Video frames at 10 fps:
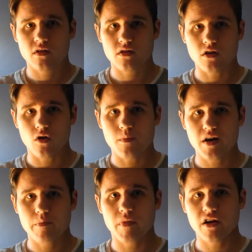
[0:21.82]
So
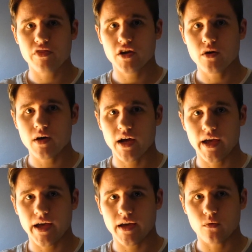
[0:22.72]
about a month ago, I
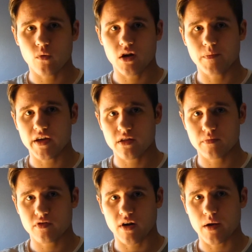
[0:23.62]
had one of my
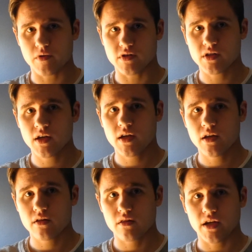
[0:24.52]
subscribers
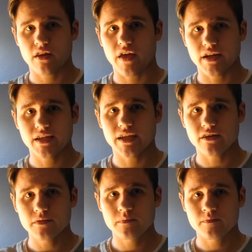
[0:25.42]
select that
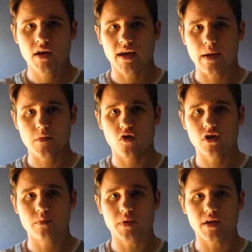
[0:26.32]
tier, and I'm going
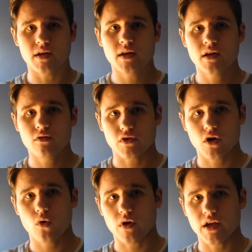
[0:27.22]
to be
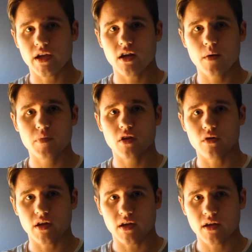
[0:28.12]
recording and
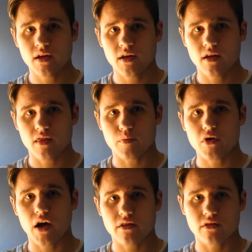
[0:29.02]
uploading the
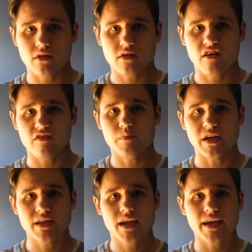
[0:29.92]
process of
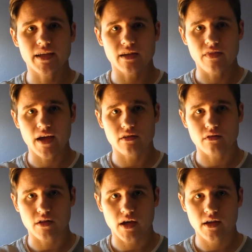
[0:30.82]
me taking that
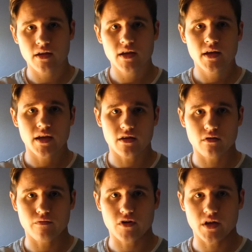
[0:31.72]
design and
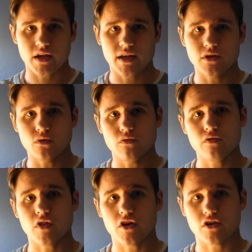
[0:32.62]
converting it into
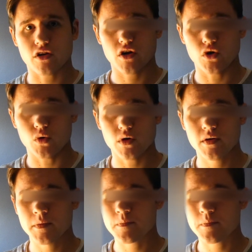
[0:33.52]
Flutter code.